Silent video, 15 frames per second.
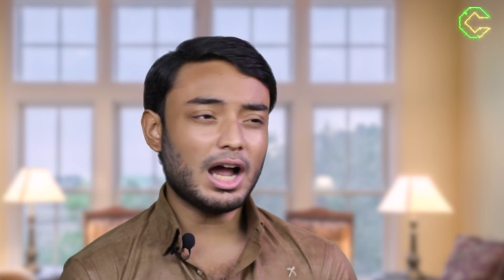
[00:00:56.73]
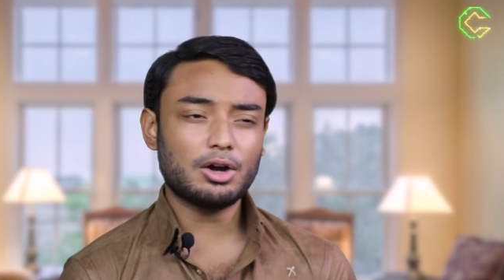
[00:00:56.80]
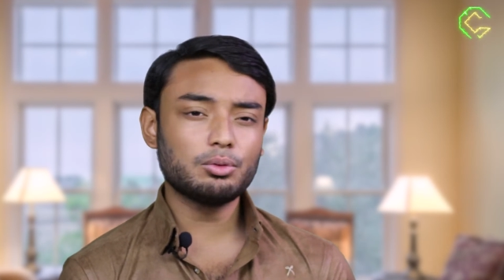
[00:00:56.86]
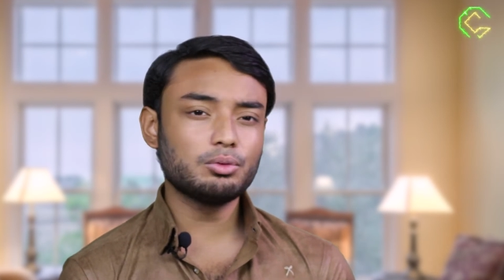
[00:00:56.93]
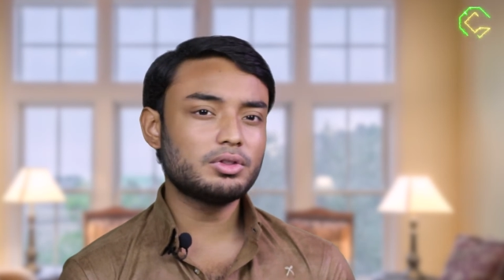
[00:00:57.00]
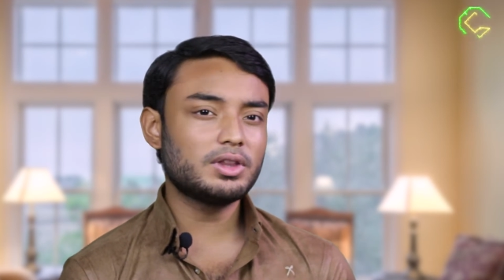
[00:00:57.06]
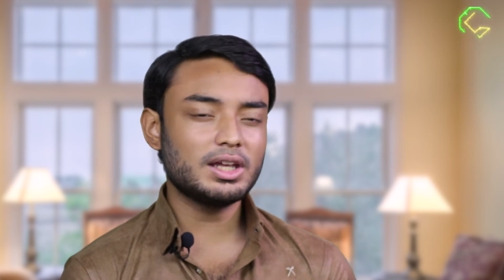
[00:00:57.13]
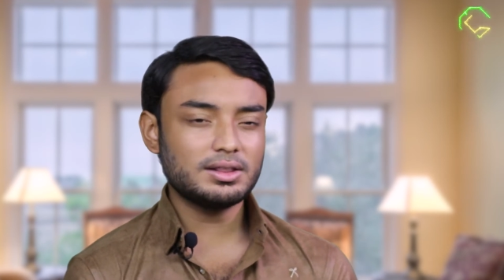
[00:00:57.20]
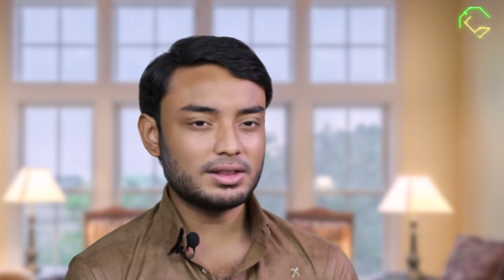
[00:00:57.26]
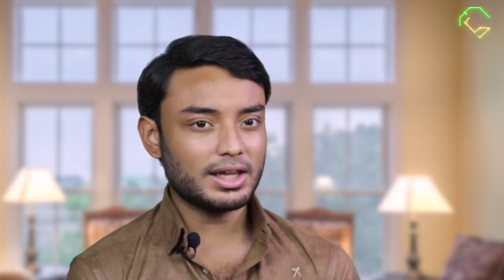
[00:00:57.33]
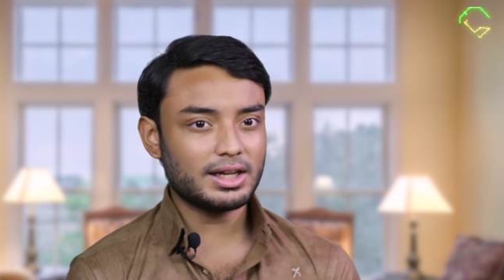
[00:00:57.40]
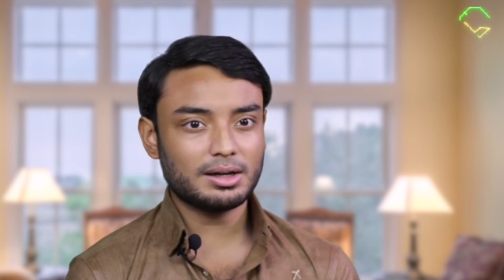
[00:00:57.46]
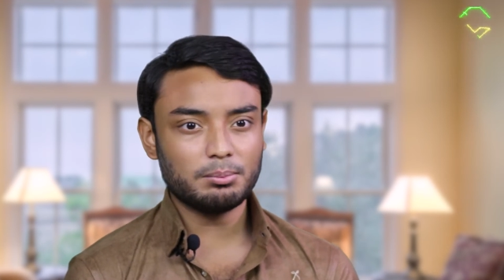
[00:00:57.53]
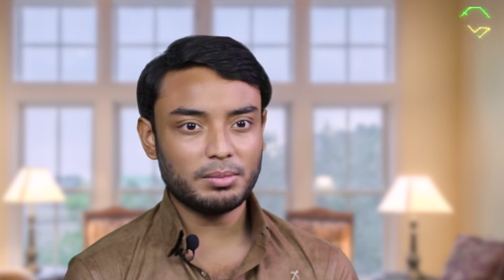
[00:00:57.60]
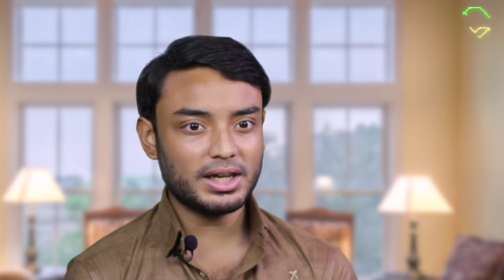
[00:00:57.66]
I don't think
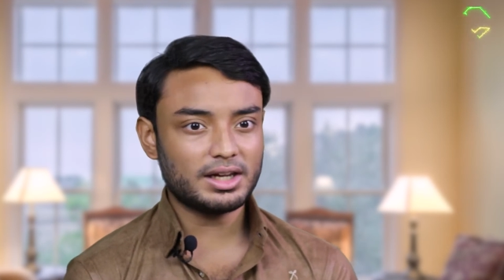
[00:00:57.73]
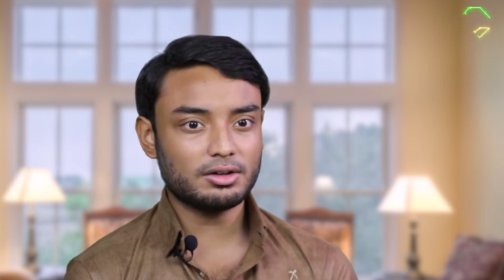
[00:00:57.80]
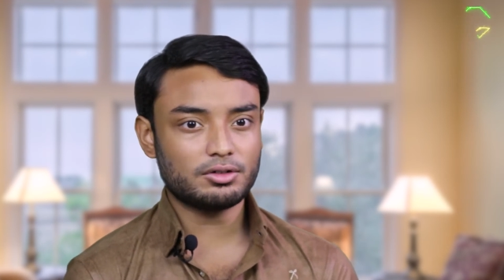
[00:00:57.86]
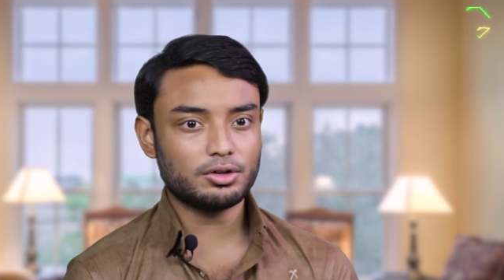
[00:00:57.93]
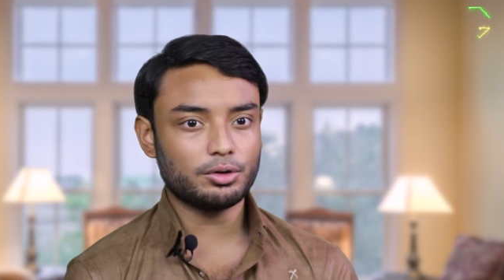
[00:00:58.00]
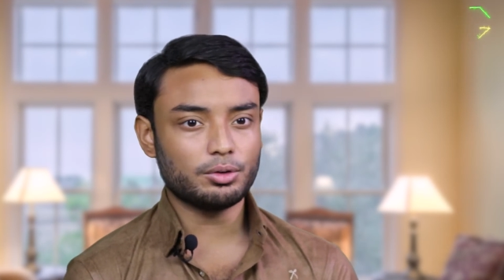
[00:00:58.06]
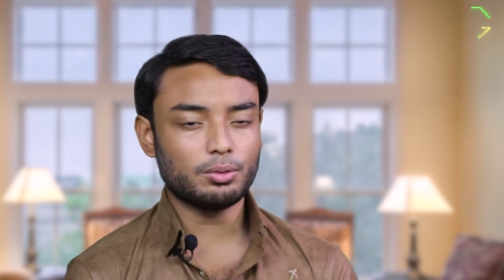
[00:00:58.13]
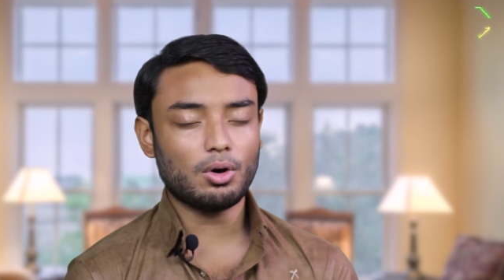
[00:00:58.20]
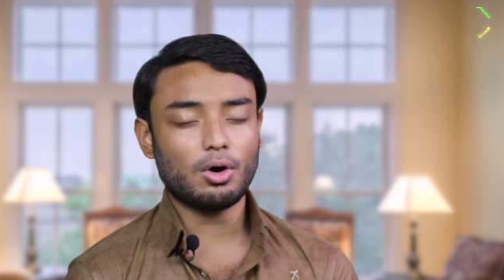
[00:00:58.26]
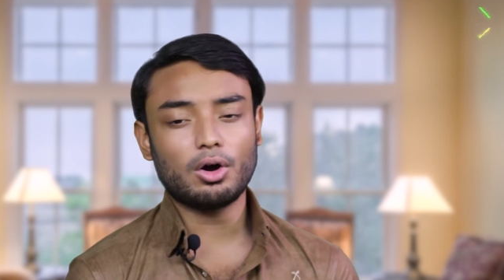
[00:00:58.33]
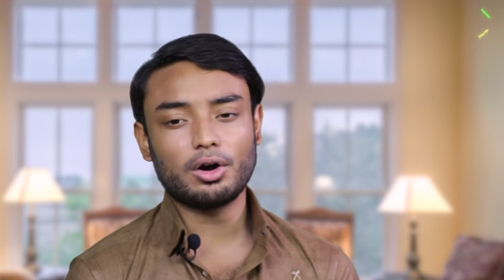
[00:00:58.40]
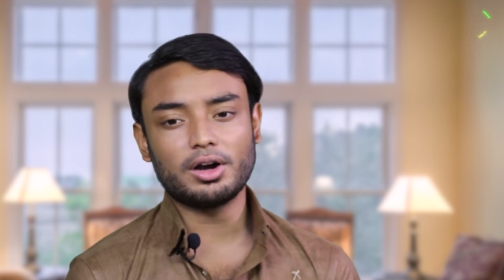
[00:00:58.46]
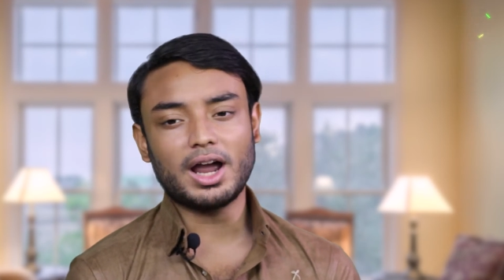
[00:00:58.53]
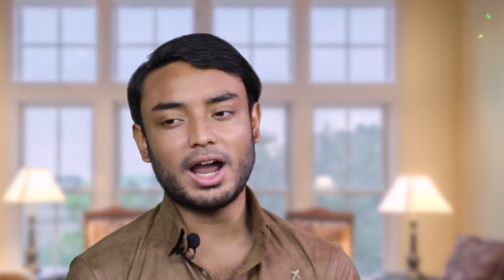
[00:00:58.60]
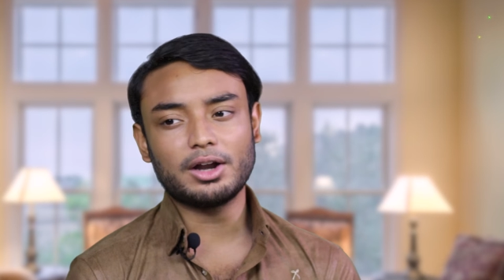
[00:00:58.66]
they can make it to you,
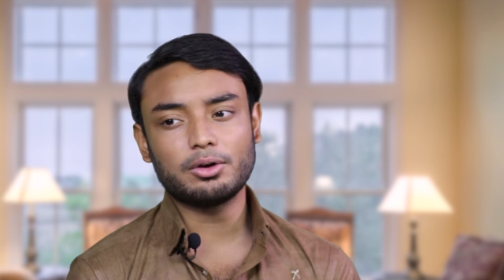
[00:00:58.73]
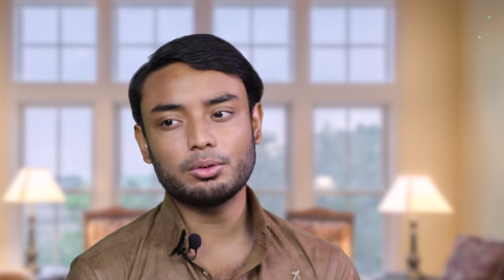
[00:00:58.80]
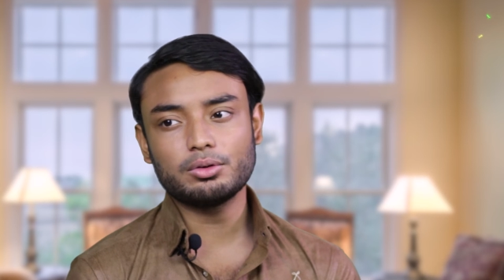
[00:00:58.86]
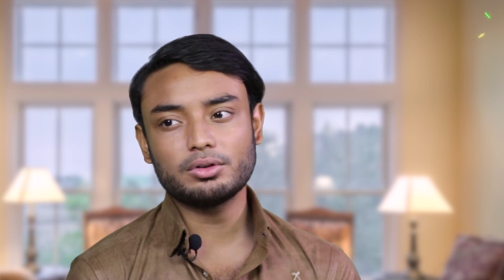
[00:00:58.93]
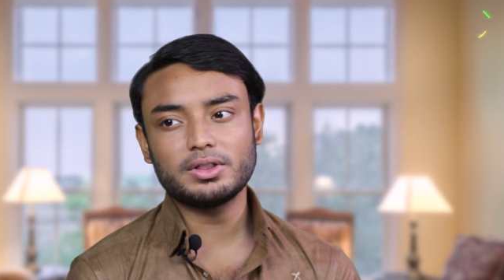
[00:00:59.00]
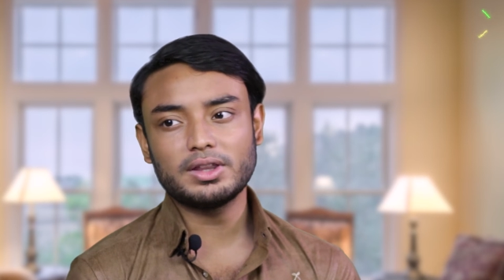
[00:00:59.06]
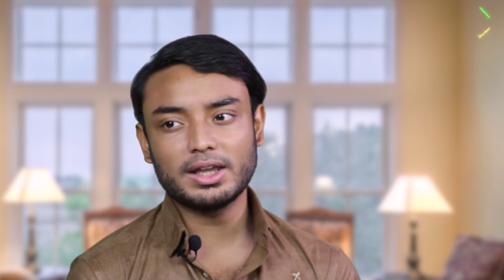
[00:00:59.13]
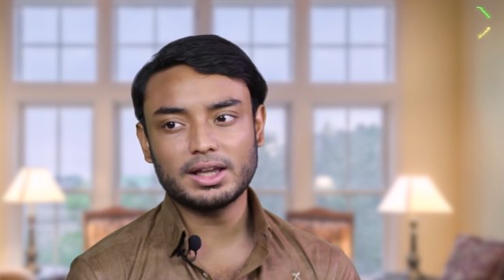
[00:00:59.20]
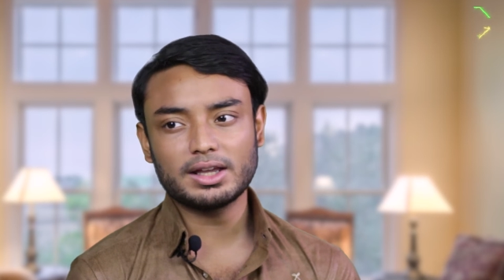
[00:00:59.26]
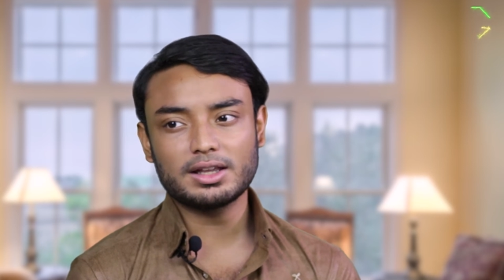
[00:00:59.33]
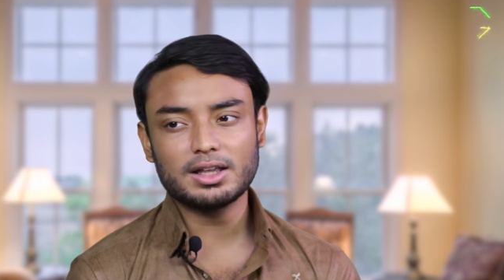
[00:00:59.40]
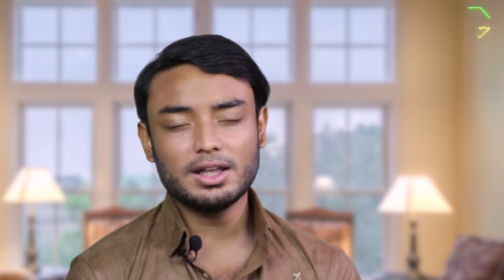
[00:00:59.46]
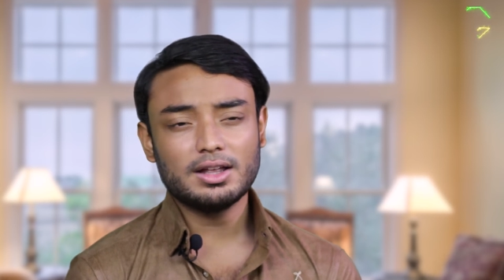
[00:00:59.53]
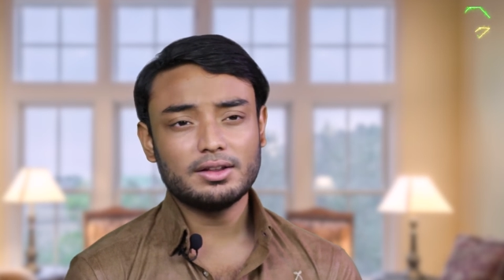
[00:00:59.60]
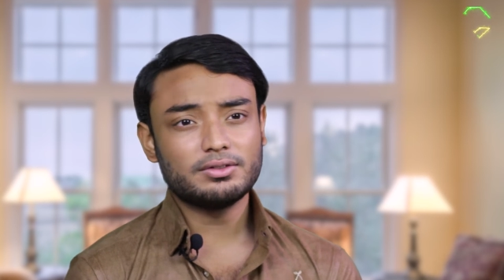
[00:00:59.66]
or I don't
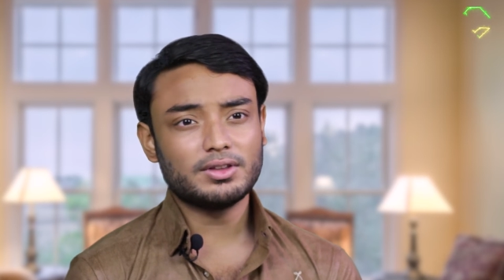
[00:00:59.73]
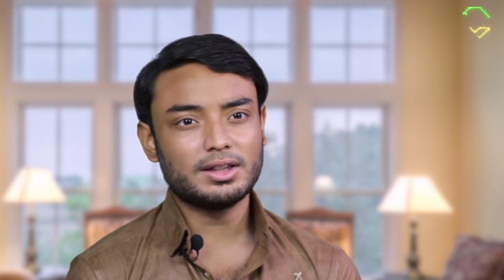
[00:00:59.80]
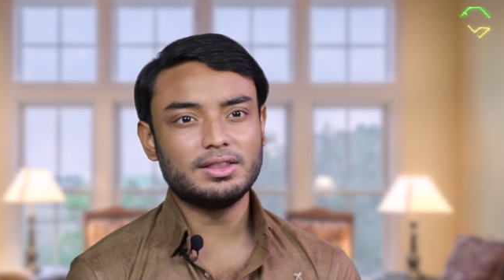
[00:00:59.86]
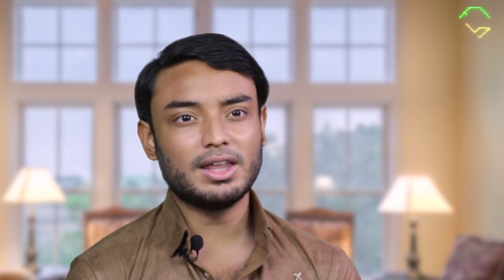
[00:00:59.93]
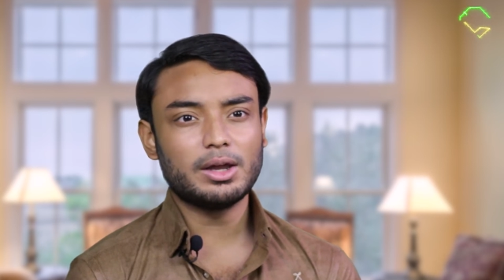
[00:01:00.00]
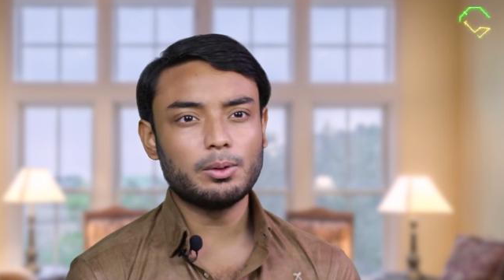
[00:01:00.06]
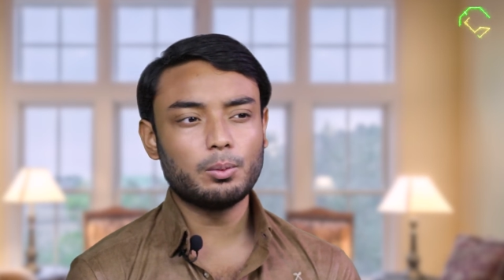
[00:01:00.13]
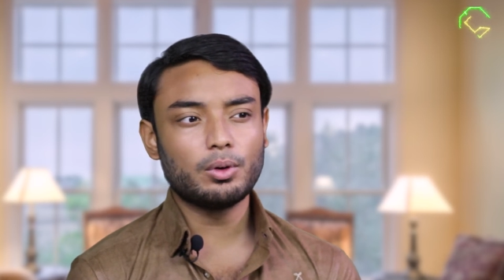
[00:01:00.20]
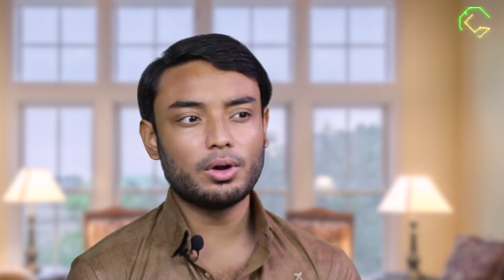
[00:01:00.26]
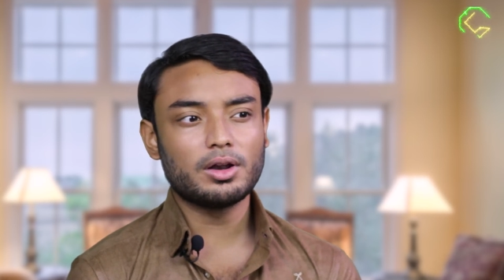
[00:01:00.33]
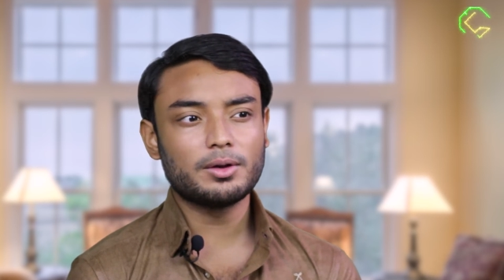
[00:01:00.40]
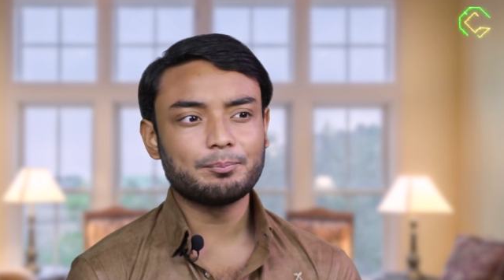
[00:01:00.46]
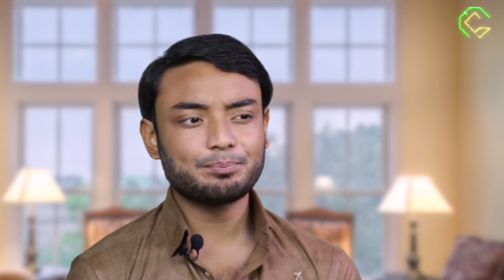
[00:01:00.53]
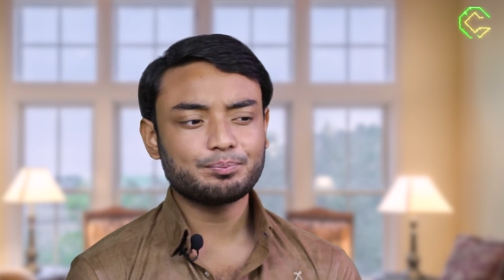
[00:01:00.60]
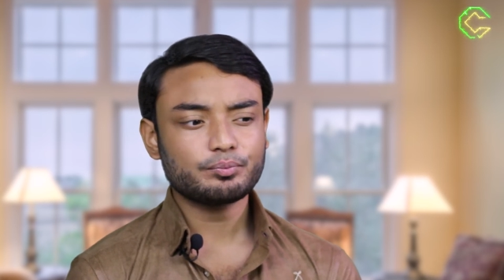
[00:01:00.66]
think that they
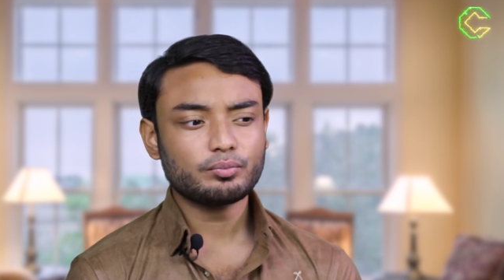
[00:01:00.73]
will